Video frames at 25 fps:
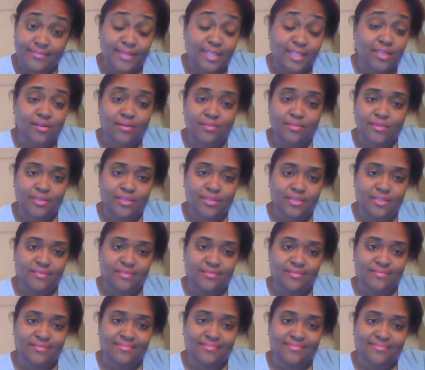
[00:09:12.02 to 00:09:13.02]
Come on.
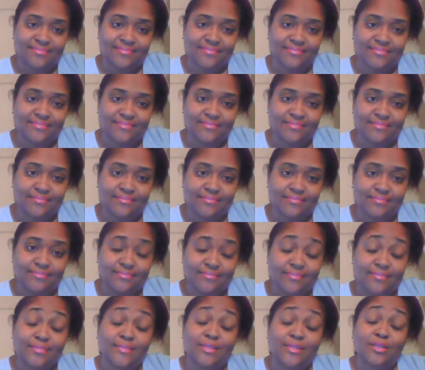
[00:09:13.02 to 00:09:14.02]

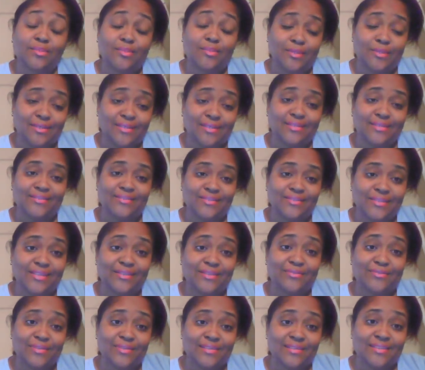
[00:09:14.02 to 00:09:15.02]
Come on.
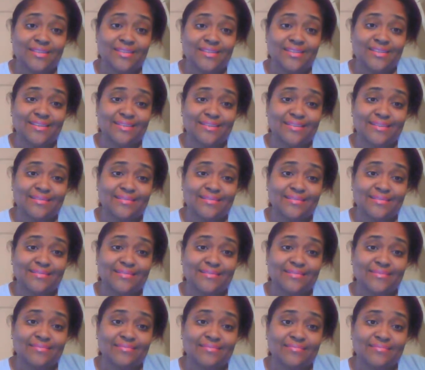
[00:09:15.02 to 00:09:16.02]
Like, really?
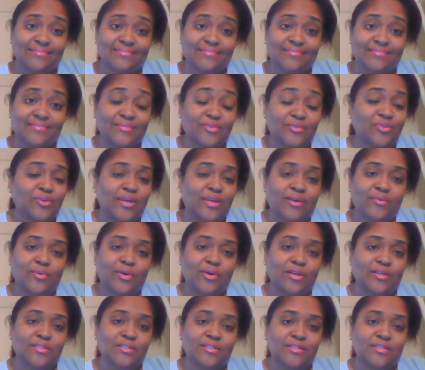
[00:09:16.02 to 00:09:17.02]
You can't
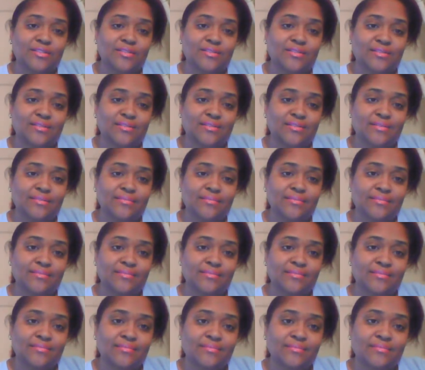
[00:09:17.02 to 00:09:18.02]
wash it?
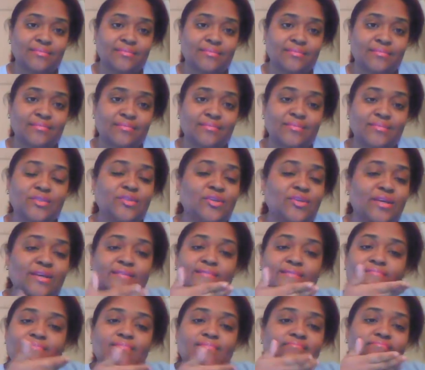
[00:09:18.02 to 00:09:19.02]
You can't.